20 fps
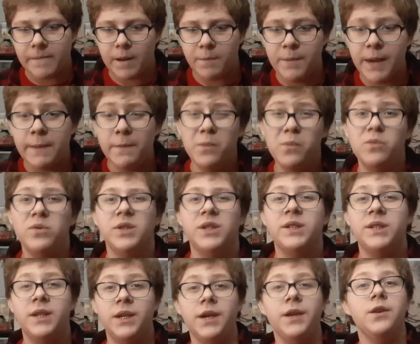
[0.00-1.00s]
people will
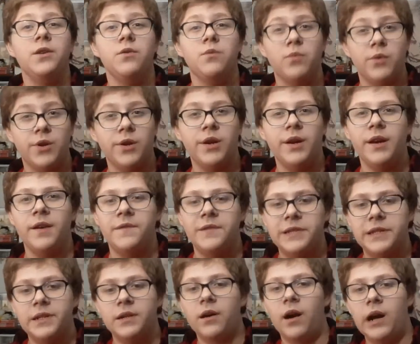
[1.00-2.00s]
see your work if it's
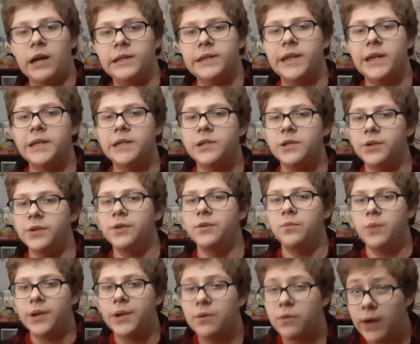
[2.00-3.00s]
in a contest, so you'll
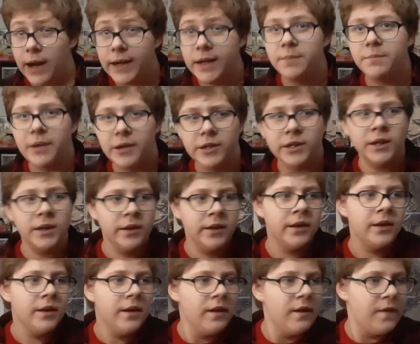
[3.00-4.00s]
want to write it better,
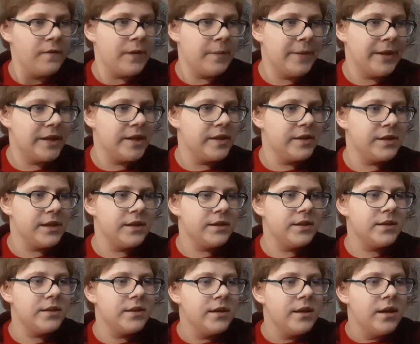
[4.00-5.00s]
if that makes any
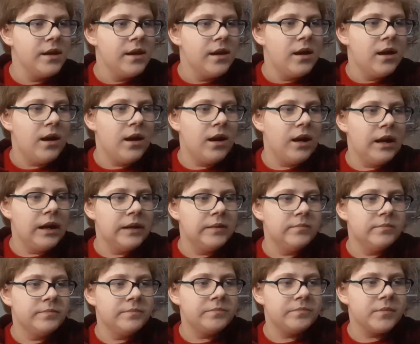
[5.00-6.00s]
sense.
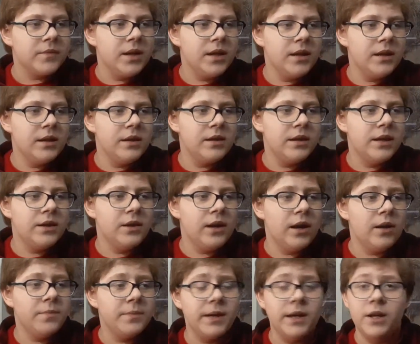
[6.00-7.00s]
It'll
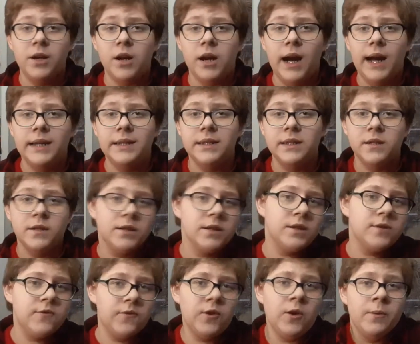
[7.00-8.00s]
help get your
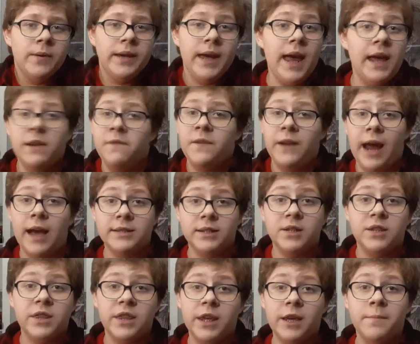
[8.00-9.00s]
ideas flowing, and if it has a
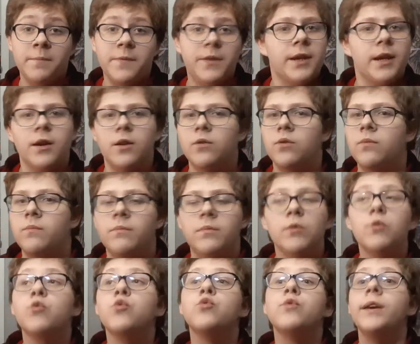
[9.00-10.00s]
theme, then it'll
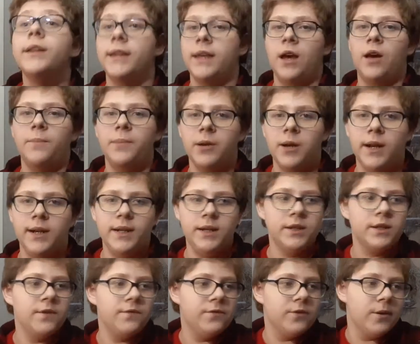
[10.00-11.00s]
really help your ideas
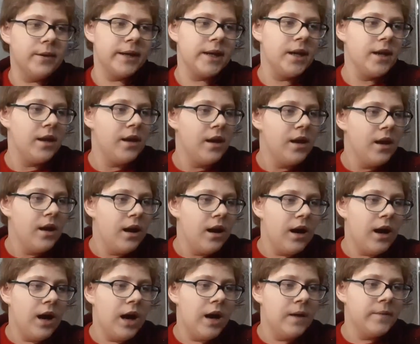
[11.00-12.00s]
get flowing.
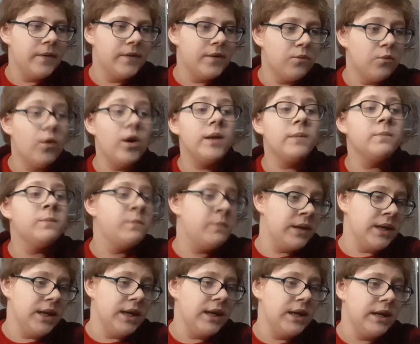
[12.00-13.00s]
And then
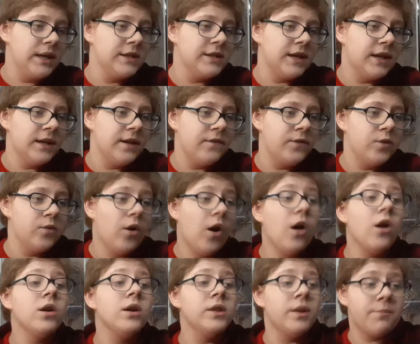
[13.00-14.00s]
1B is that if you
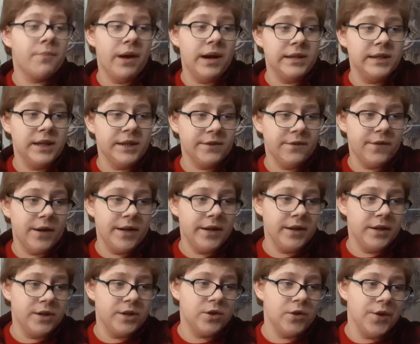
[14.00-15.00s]
are in the process of writing
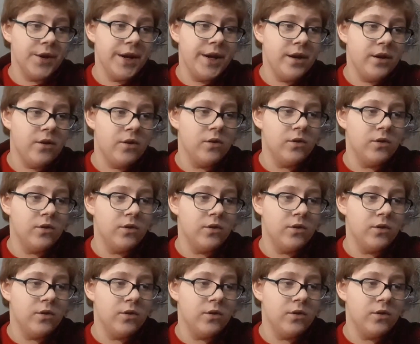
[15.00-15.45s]
the story,